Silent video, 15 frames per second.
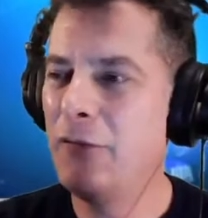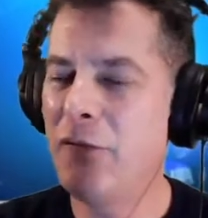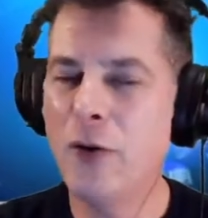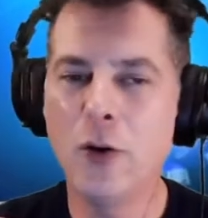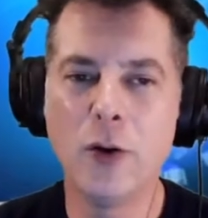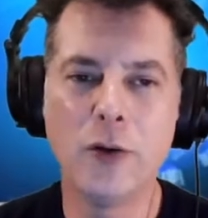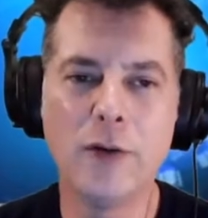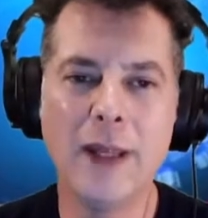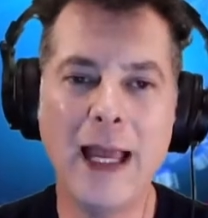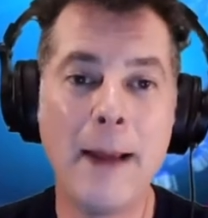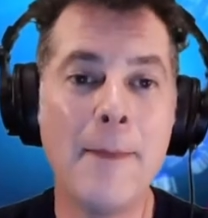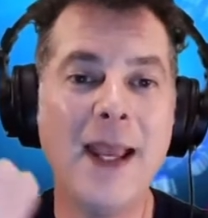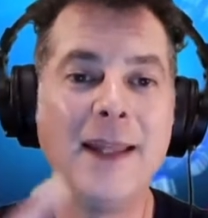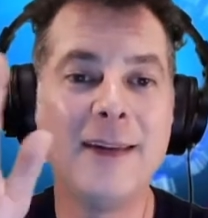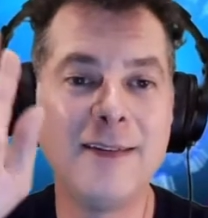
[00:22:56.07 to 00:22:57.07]
heard, I
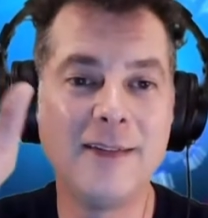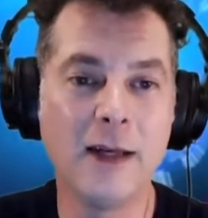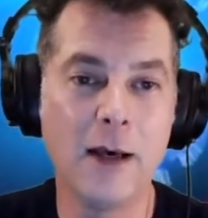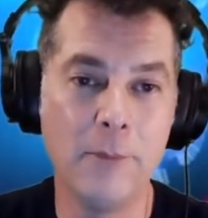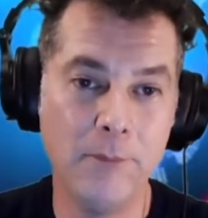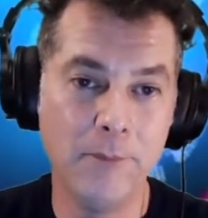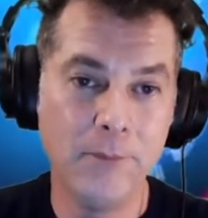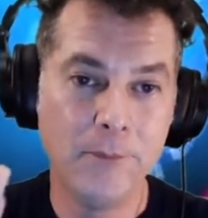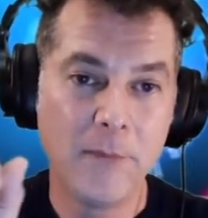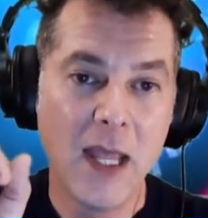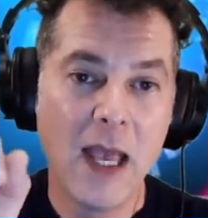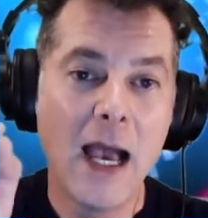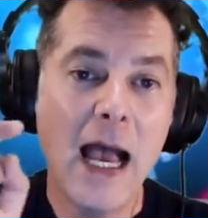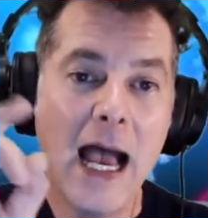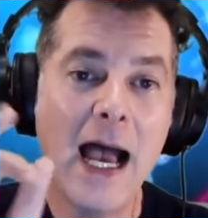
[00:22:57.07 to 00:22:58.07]
made this up,
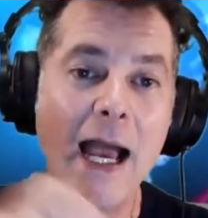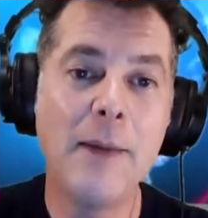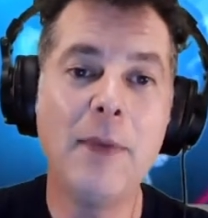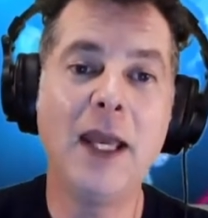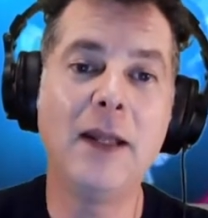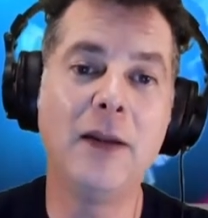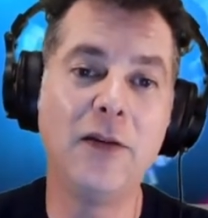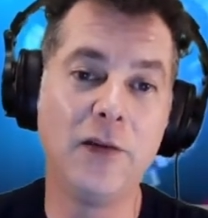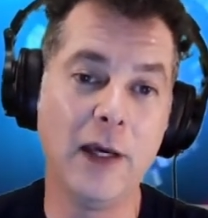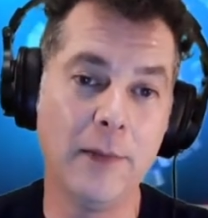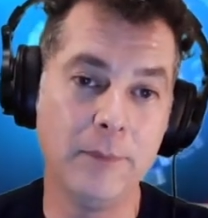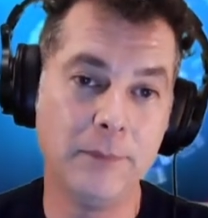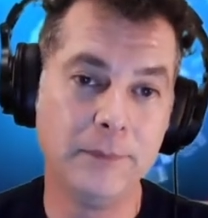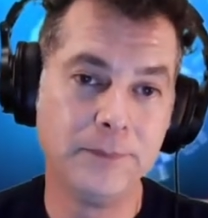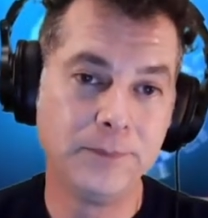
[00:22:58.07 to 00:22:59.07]

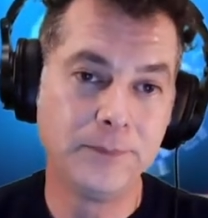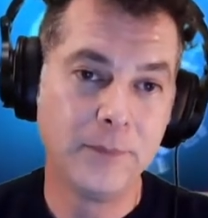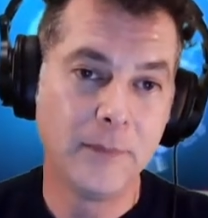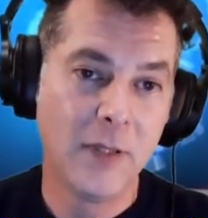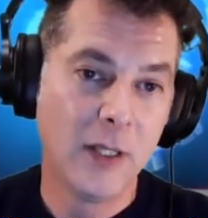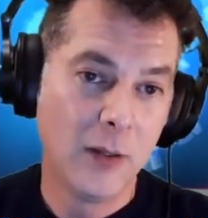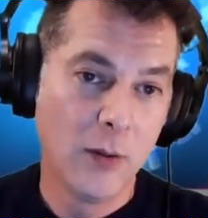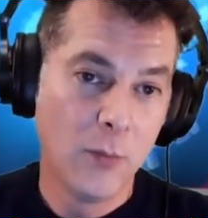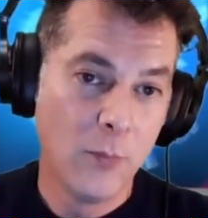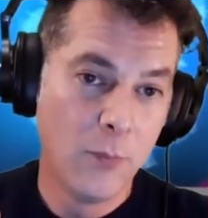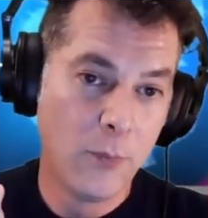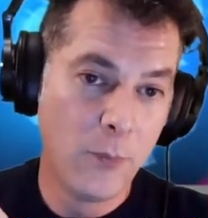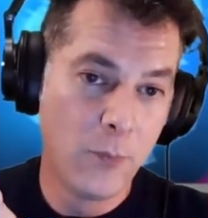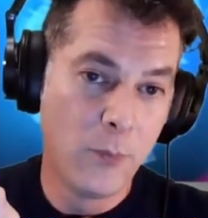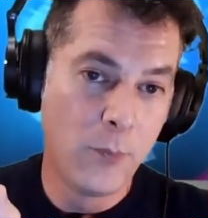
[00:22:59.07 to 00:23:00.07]

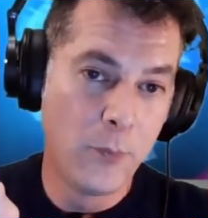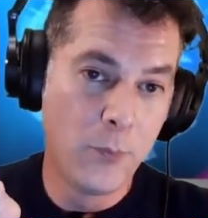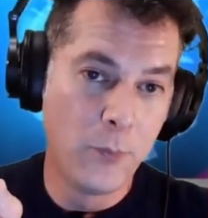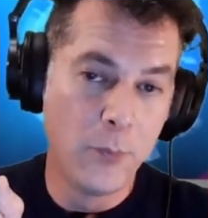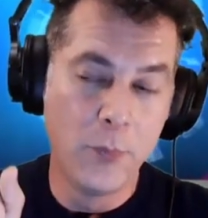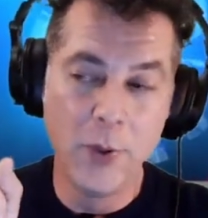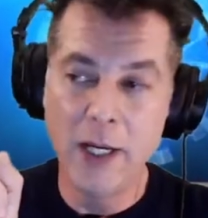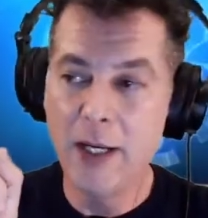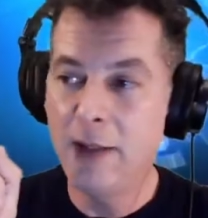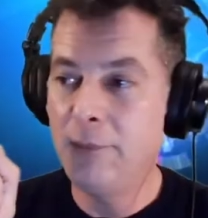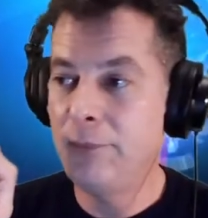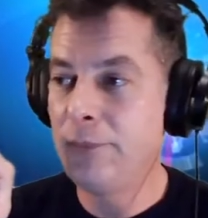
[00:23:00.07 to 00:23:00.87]
but